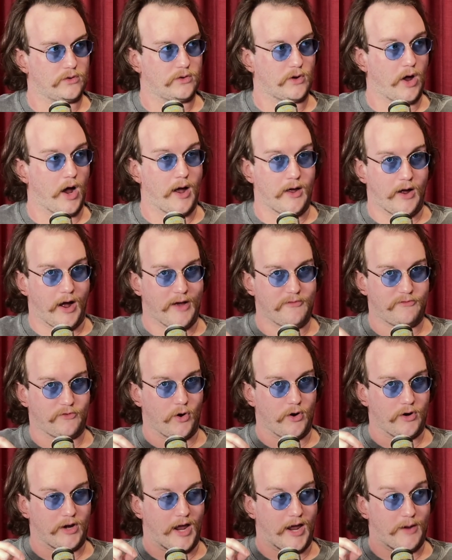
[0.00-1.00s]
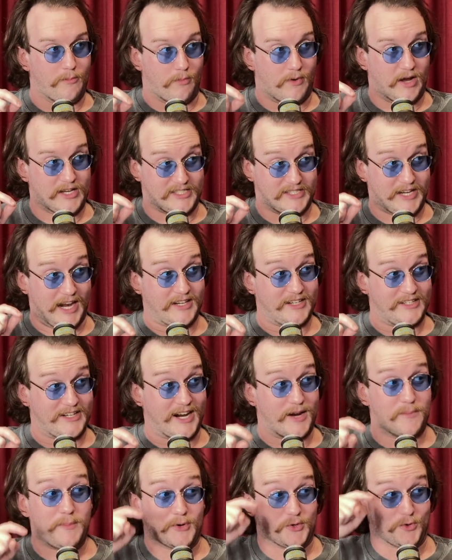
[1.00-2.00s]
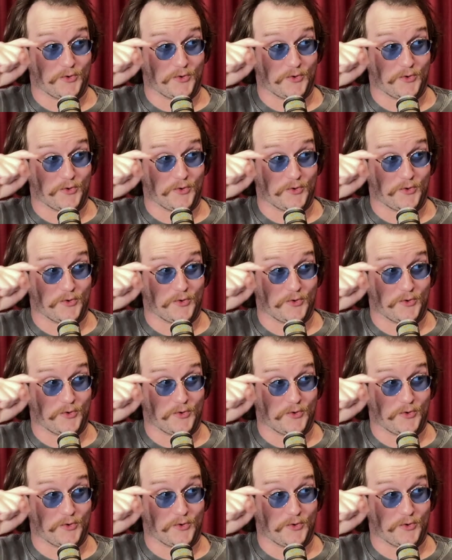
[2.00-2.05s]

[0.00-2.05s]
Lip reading: I've got a standard deck built